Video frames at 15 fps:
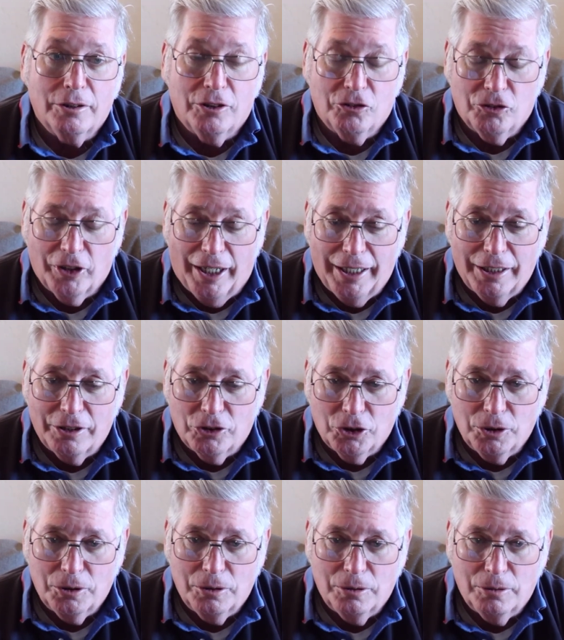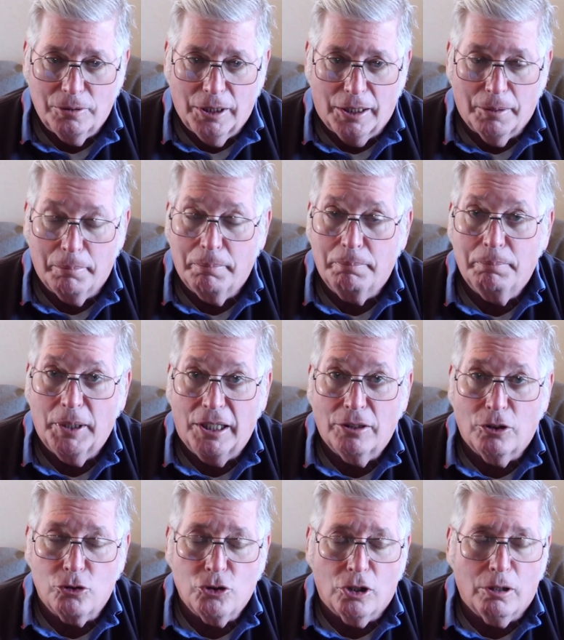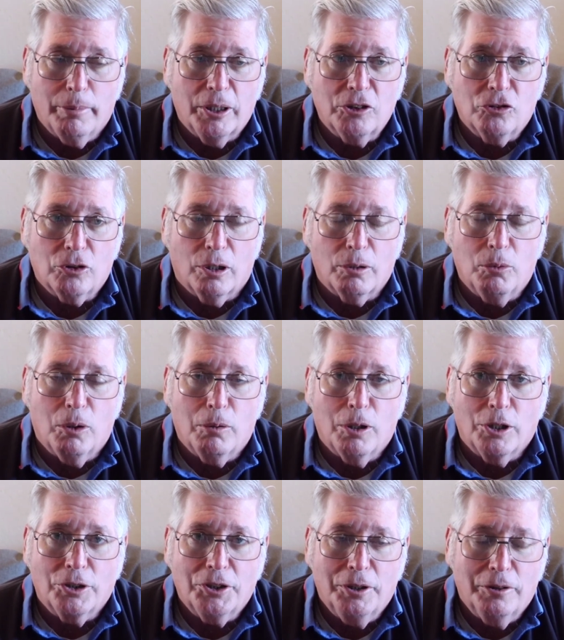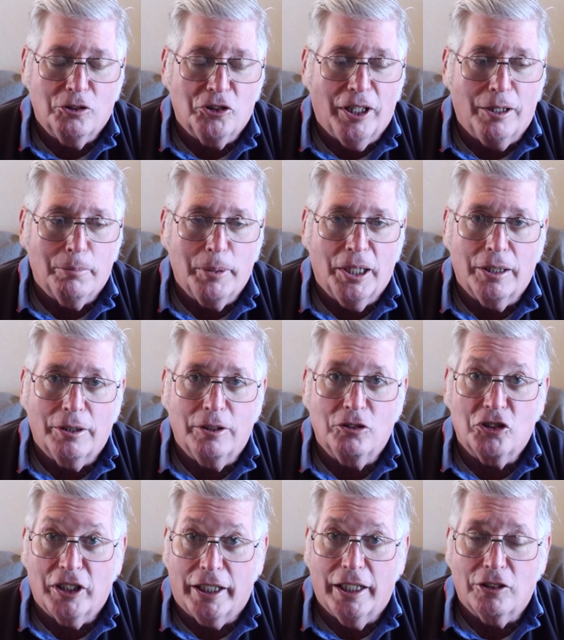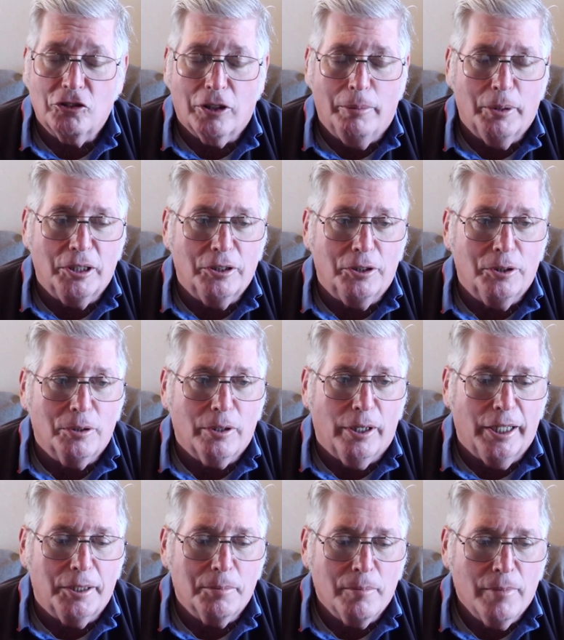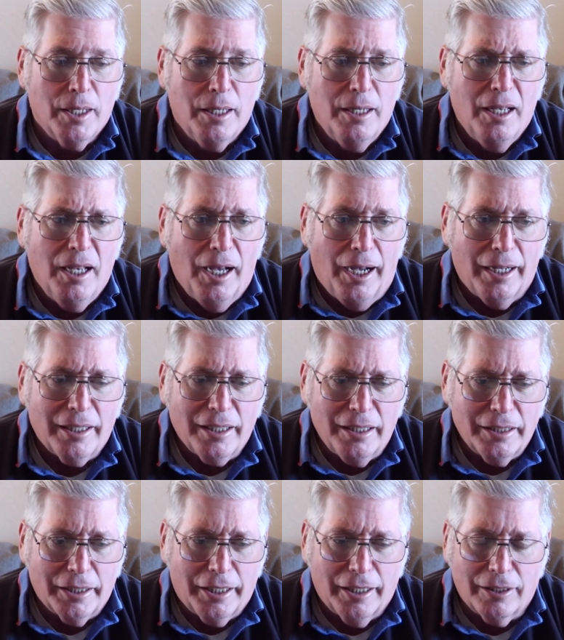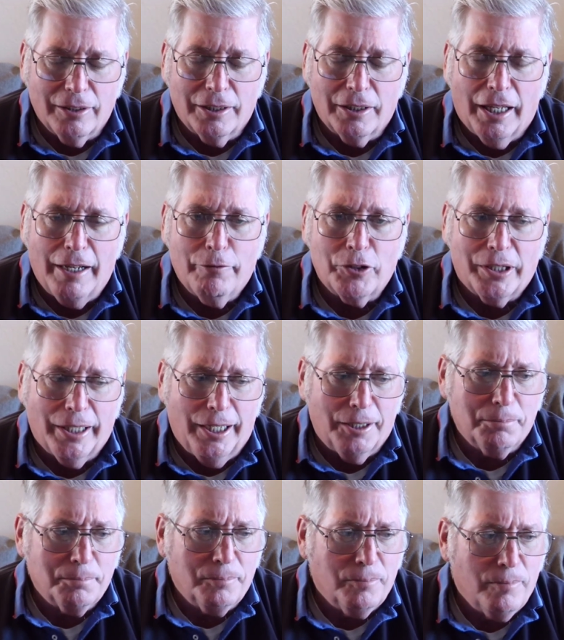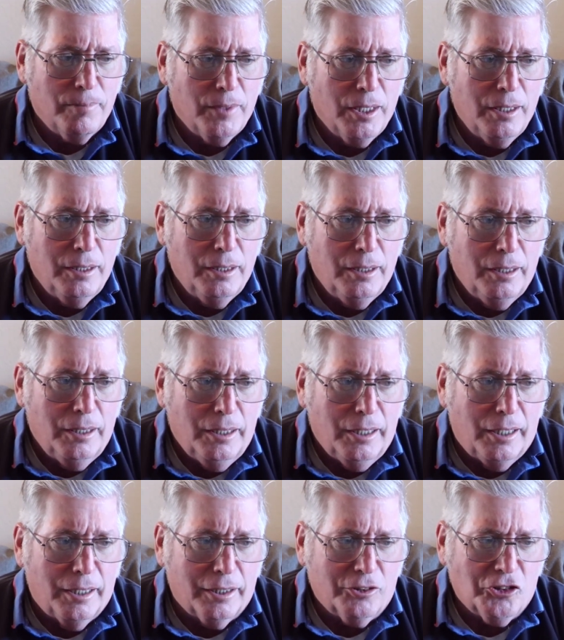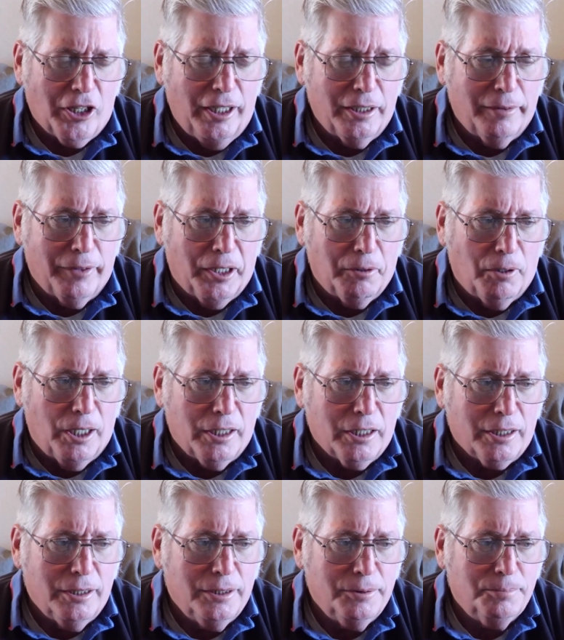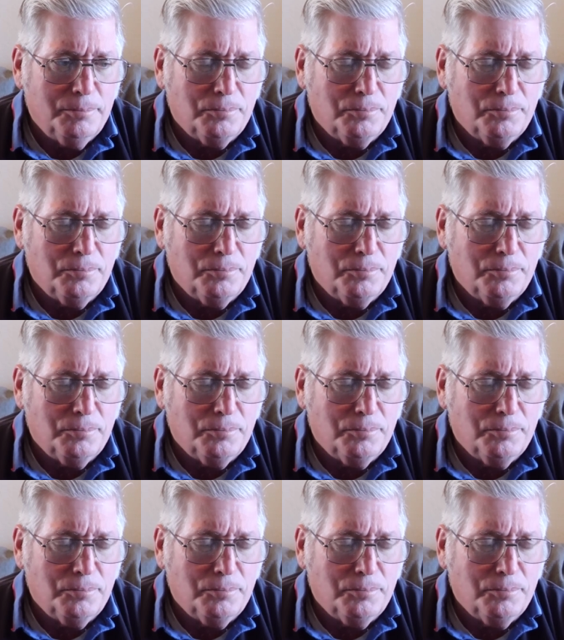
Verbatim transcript: designed to beat the Germans during World War II, is now being used against them in the Ukraine. I kind of giggle and laugh at that. It's kind of ironic,